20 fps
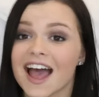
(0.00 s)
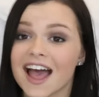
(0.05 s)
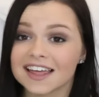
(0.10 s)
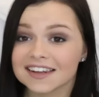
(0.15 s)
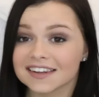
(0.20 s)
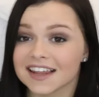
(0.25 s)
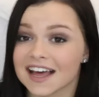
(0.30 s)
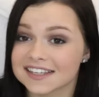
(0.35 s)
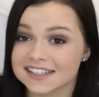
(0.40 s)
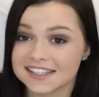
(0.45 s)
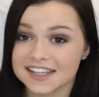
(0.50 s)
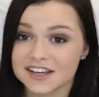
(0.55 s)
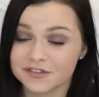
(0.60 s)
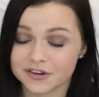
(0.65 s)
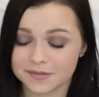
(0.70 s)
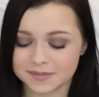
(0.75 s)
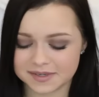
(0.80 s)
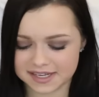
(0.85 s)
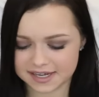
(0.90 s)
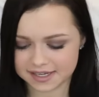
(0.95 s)
And lastly,
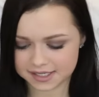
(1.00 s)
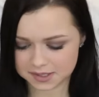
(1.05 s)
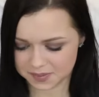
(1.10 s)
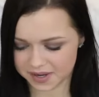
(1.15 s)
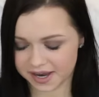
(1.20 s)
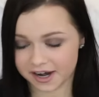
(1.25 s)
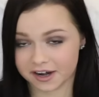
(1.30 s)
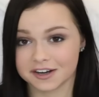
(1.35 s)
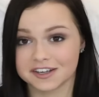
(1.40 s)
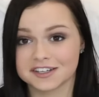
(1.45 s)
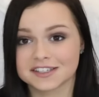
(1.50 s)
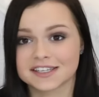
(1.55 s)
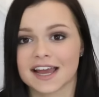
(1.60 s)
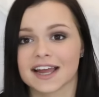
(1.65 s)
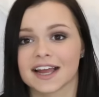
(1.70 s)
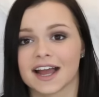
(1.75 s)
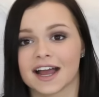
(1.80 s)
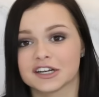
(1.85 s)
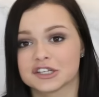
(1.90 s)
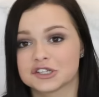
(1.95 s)
from Zane's parents,
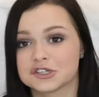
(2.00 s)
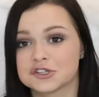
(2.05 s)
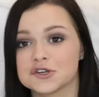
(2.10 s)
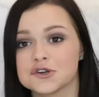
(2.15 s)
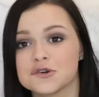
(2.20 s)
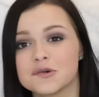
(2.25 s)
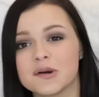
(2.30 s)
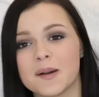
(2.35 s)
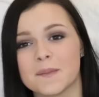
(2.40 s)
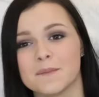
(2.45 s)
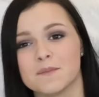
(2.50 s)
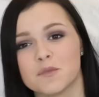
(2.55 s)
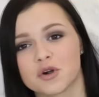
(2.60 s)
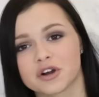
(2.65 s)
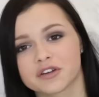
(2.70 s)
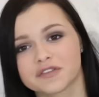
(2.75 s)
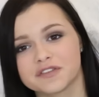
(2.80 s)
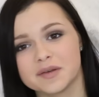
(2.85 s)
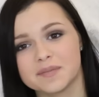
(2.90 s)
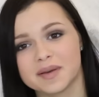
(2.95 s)
I got two
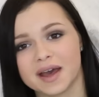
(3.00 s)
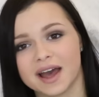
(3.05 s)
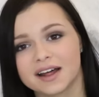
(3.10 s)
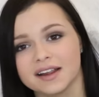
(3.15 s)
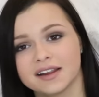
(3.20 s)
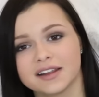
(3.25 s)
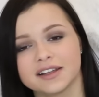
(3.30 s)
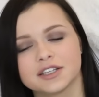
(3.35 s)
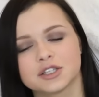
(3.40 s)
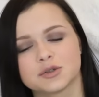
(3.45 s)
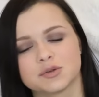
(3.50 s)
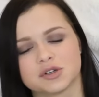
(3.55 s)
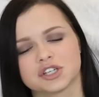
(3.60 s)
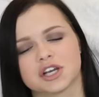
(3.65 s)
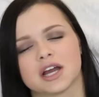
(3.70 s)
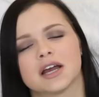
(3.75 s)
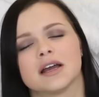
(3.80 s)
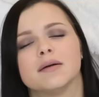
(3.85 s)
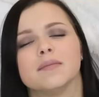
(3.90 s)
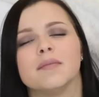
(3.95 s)
Morphe palettes,
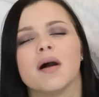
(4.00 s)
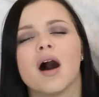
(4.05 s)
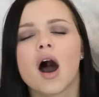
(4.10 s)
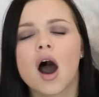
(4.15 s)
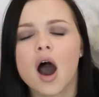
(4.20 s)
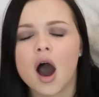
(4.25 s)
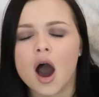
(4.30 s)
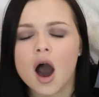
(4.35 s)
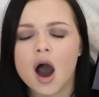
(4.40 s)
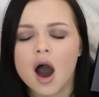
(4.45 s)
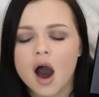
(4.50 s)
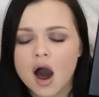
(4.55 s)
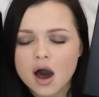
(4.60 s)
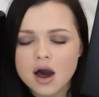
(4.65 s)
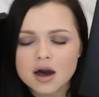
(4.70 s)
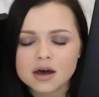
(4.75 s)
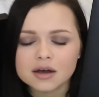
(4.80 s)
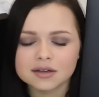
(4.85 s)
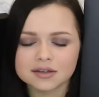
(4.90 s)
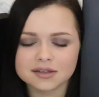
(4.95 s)
which I am
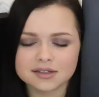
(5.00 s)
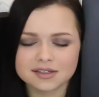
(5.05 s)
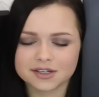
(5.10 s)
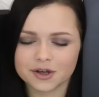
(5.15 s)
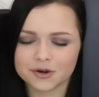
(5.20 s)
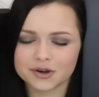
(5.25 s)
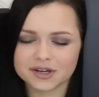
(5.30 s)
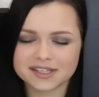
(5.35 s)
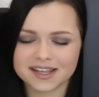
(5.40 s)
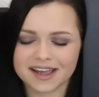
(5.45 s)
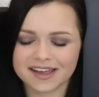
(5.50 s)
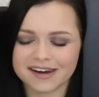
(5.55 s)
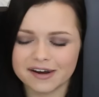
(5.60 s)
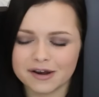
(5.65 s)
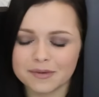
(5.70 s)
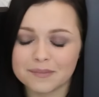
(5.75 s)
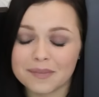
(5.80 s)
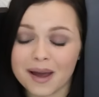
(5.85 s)
so excited